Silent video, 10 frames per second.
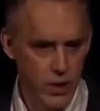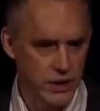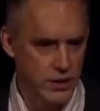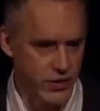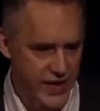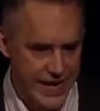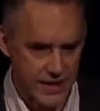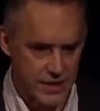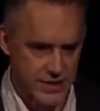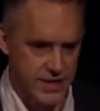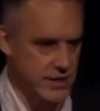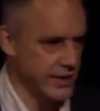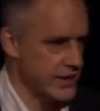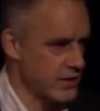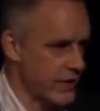what you think
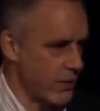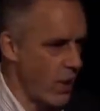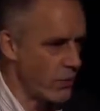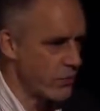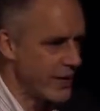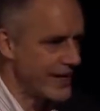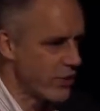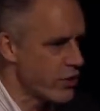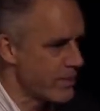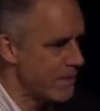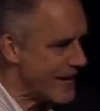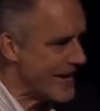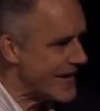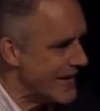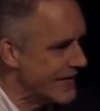essentially is, okay, what would really hurt me?